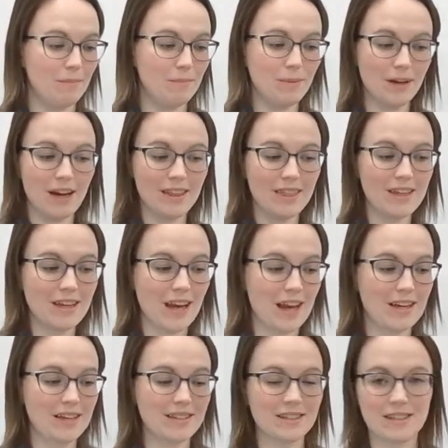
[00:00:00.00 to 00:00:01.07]
But I think
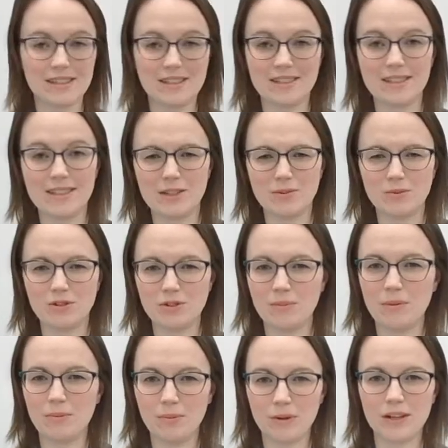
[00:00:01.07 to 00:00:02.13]
A's and D's and E's we should
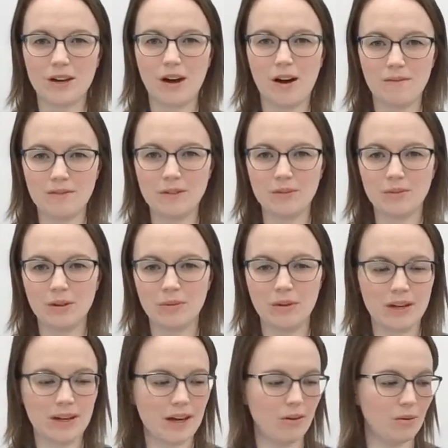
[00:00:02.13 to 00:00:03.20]
be pretty confident with
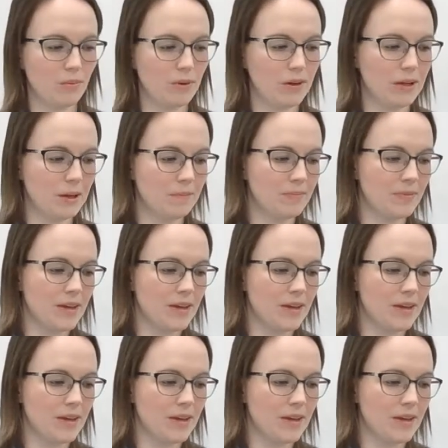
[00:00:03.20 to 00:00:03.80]
right now with reading.